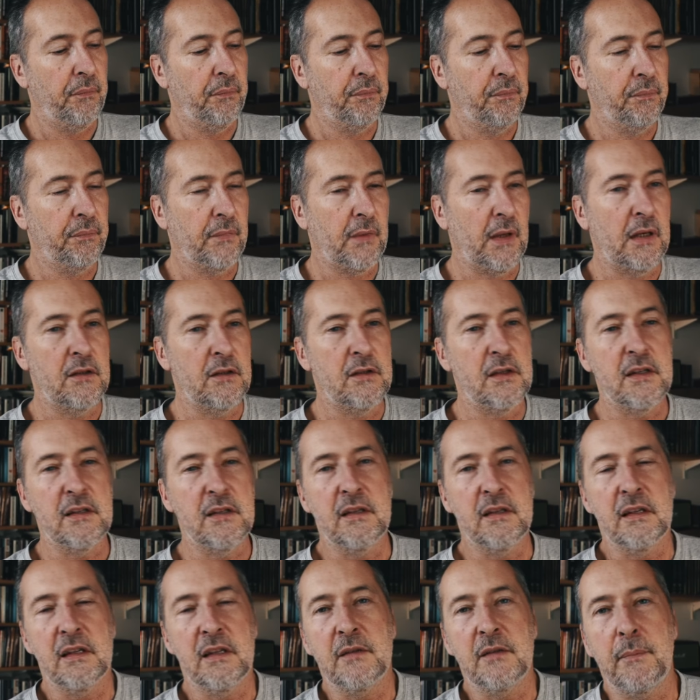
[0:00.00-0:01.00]
Now,
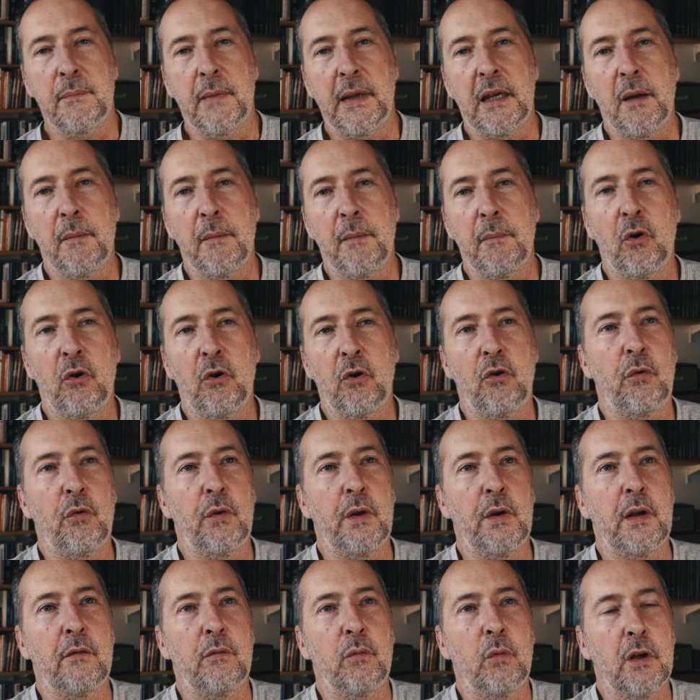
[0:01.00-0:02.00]
doesn't this make a
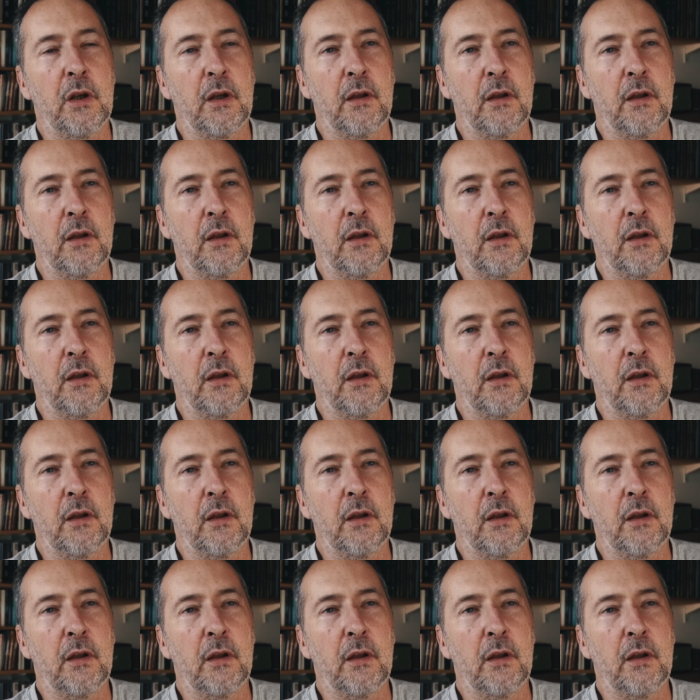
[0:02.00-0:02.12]
mockery of what